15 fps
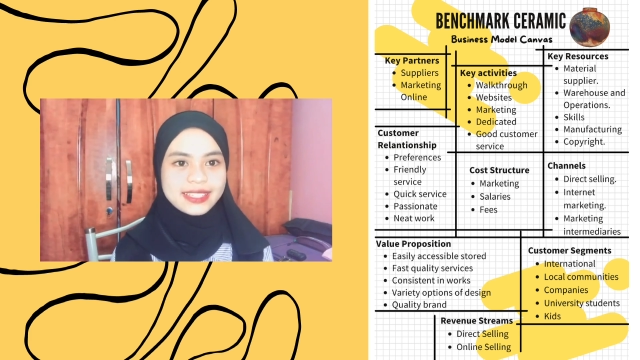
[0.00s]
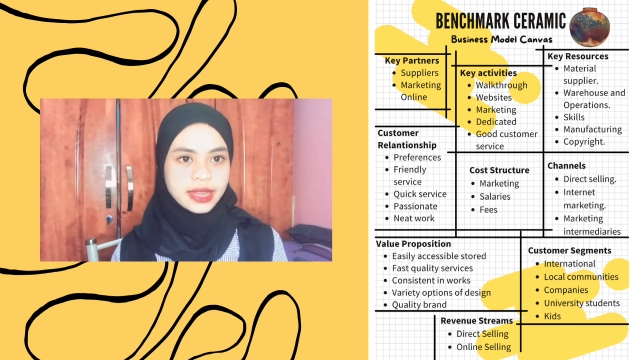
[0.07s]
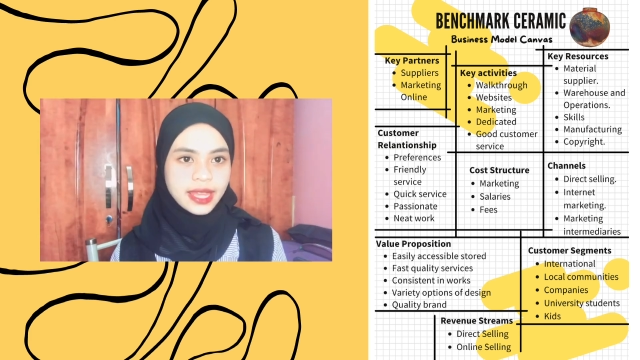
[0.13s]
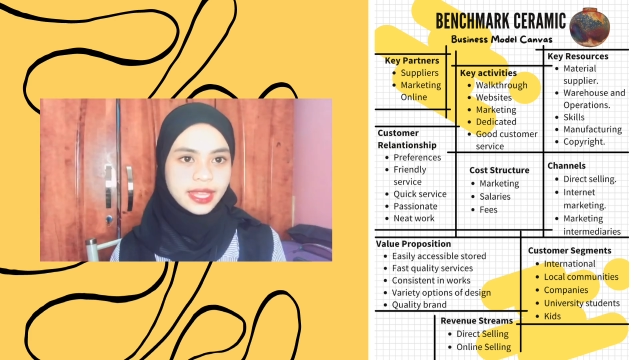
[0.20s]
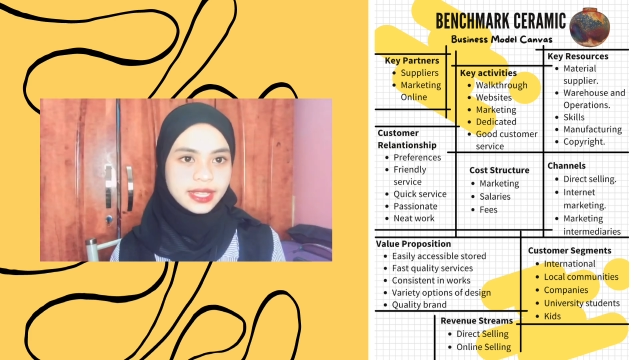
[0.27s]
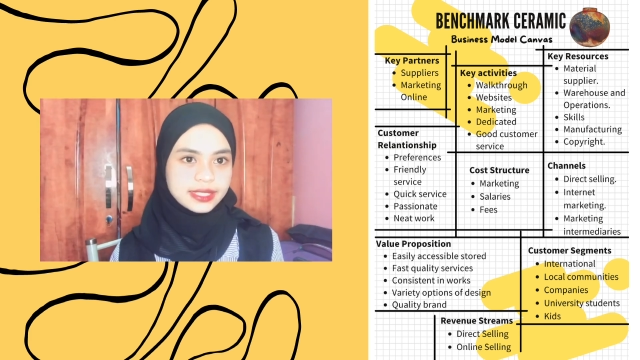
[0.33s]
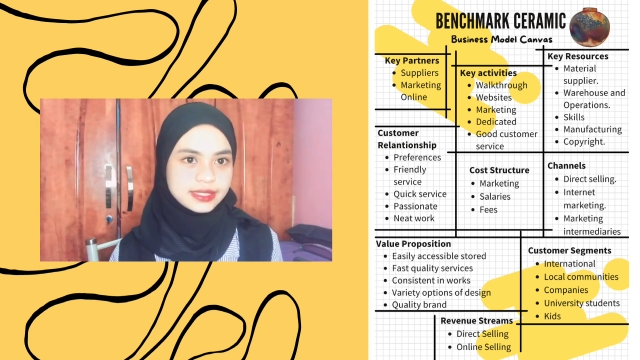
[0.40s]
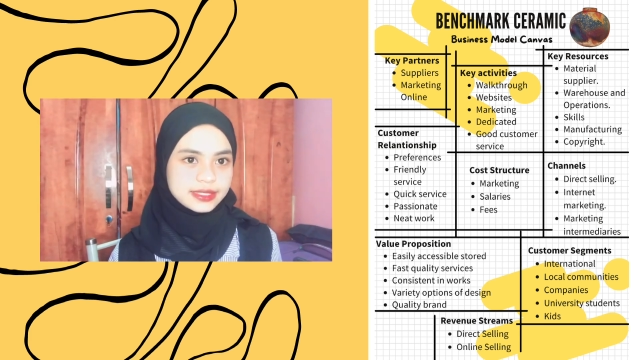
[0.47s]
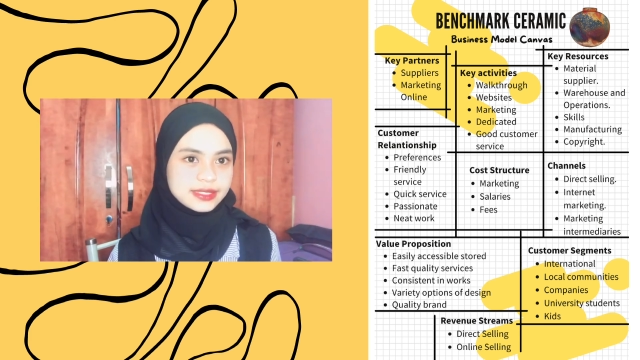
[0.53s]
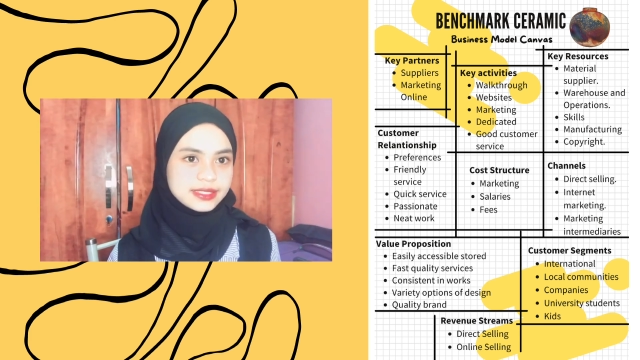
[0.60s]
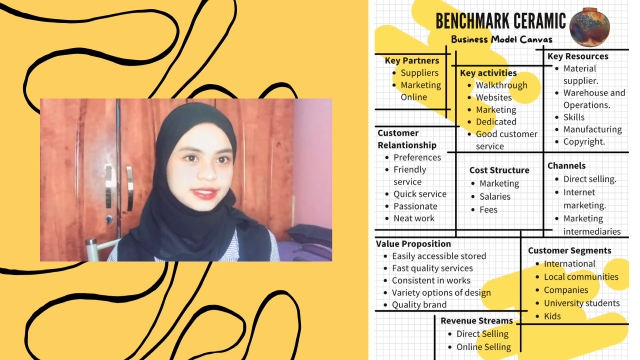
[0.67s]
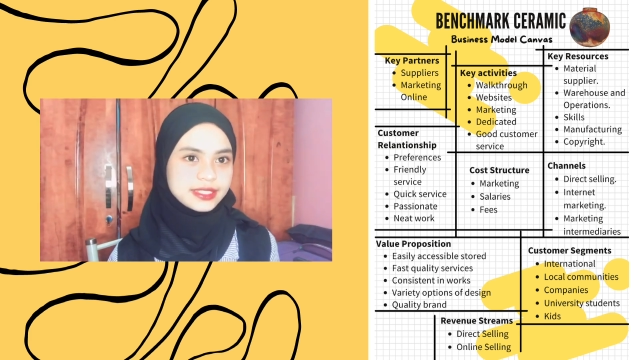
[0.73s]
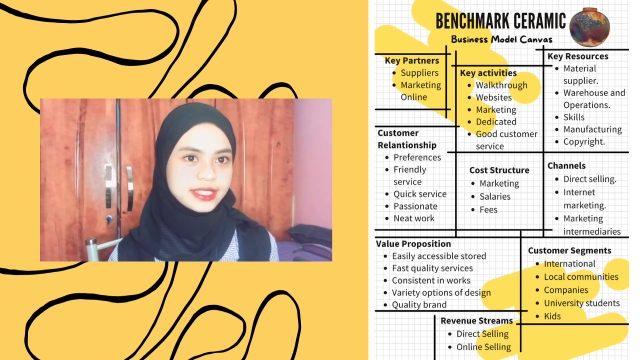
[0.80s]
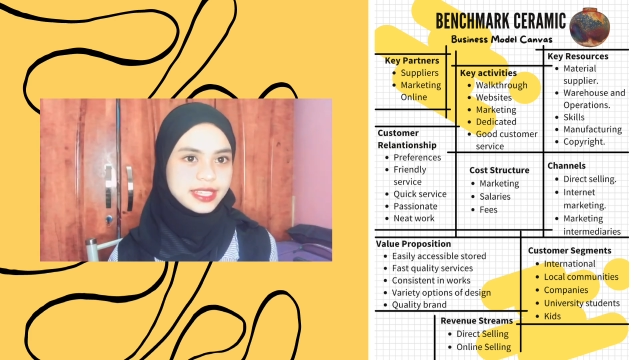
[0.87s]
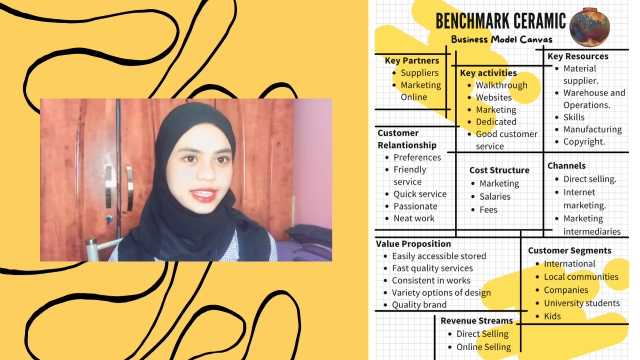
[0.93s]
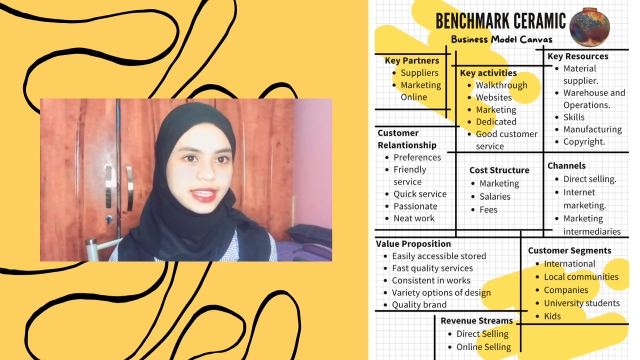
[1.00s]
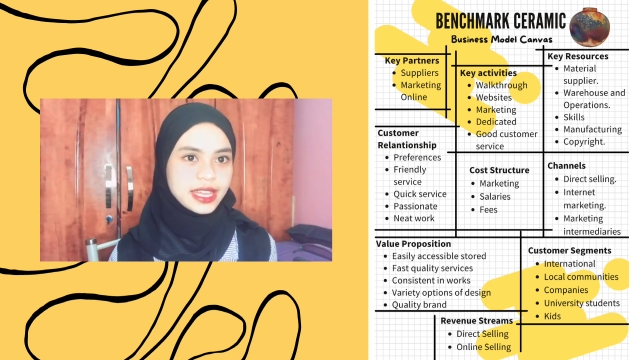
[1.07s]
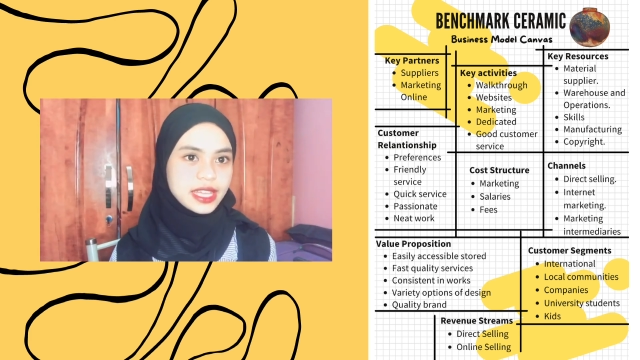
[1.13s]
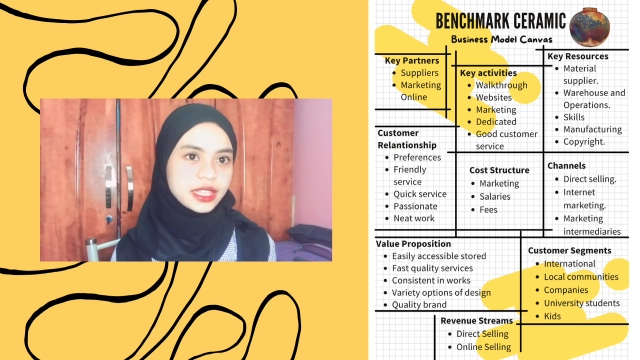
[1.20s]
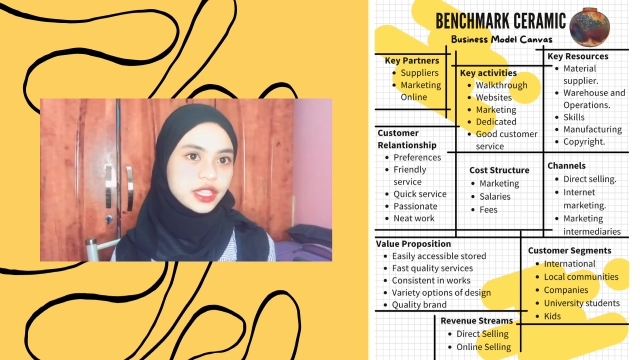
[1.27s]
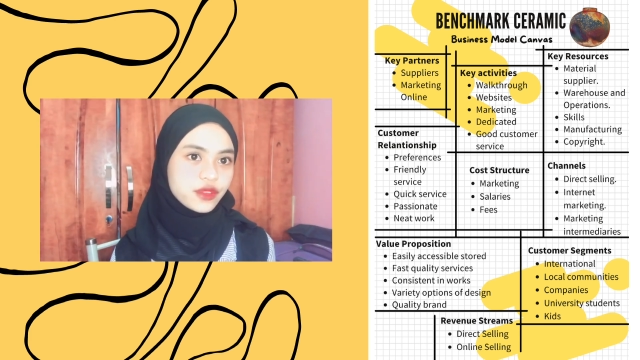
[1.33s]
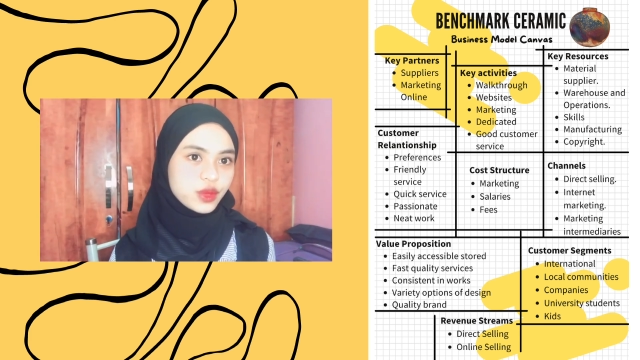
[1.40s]
Next, key
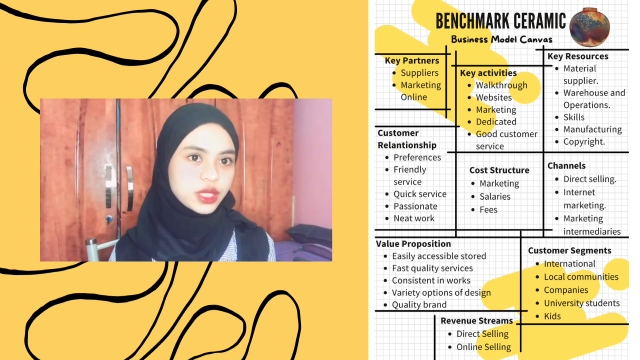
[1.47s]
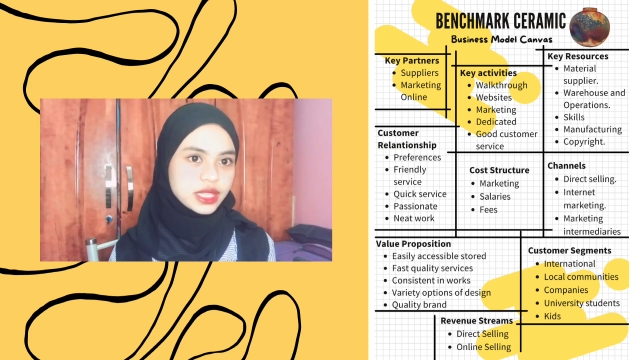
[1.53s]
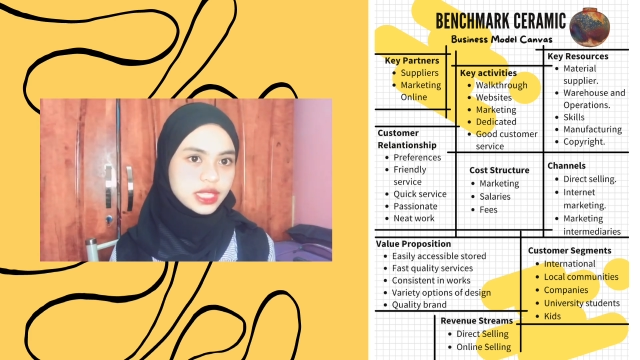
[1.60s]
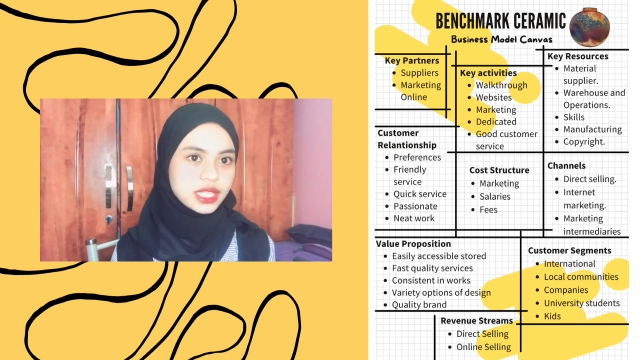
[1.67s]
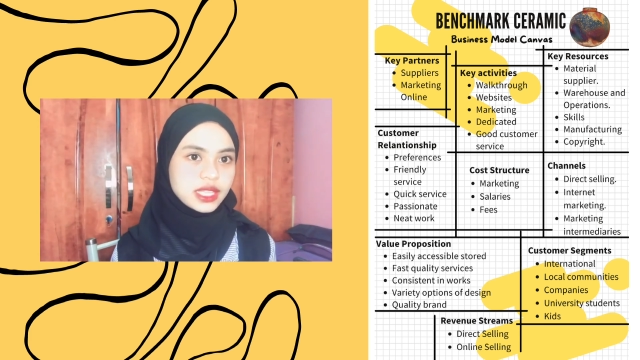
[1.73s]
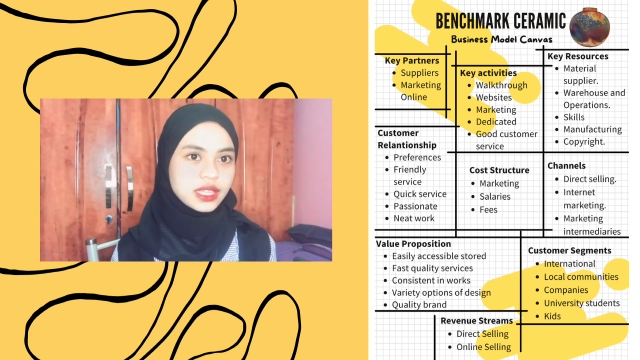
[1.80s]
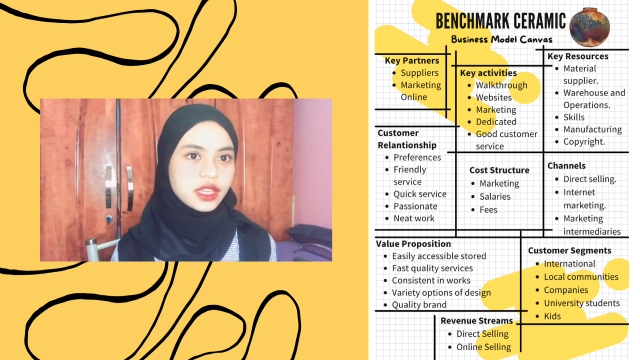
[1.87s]
activity.